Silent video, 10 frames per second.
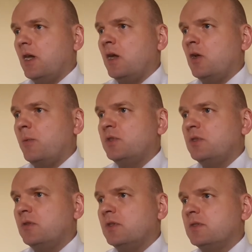An
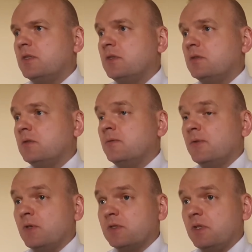opportunity to
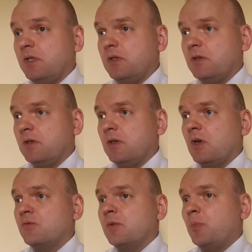firstly
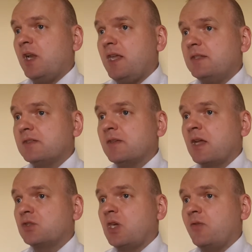replace
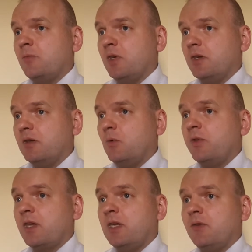that cherry picking
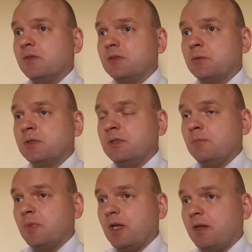with adherence to a team
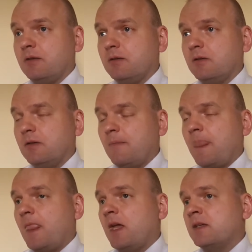plan,
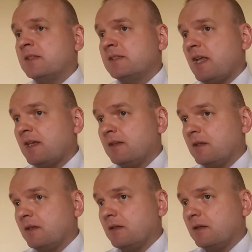and
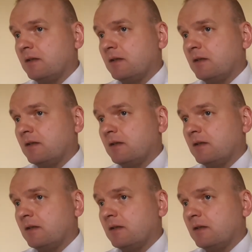secondly,